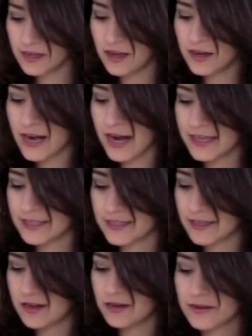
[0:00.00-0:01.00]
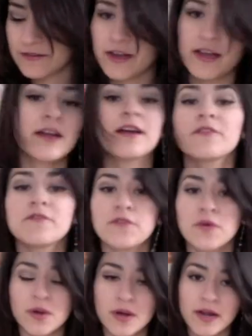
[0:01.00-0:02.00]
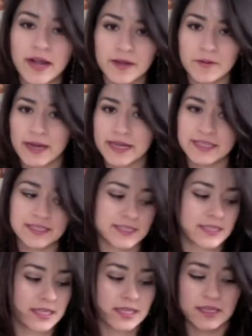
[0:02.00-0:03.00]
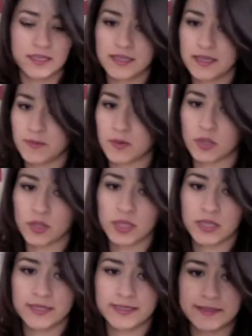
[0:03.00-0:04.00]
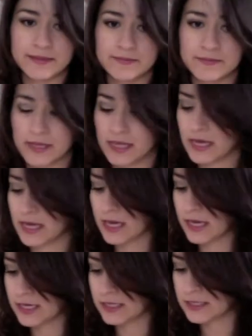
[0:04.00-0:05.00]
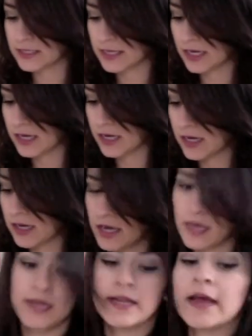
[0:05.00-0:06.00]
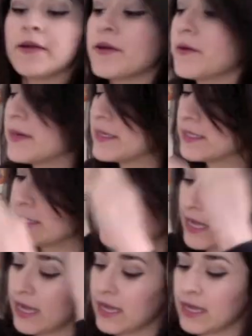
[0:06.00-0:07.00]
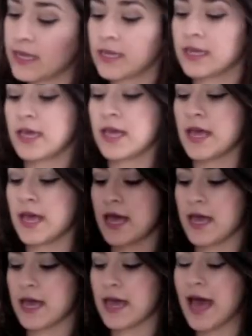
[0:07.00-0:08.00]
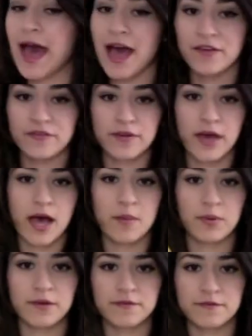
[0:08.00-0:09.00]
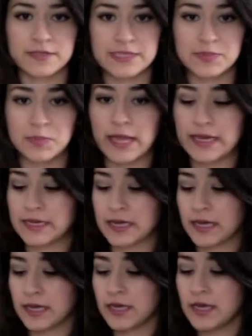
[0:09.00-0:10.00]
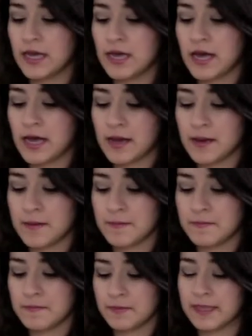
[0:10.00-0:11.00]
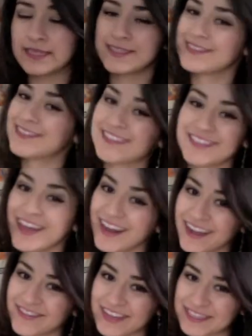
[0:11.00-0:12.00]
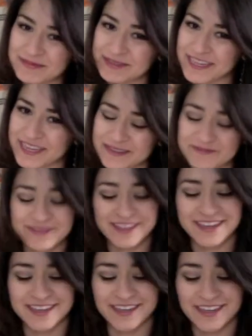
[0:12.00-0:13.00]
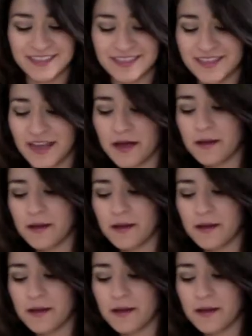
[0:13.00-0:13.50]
Alright, so we've got our 4 egg whites in the bowl. And now you're going to take a half cup of Splenda. This does not have aspartame, thank goodness.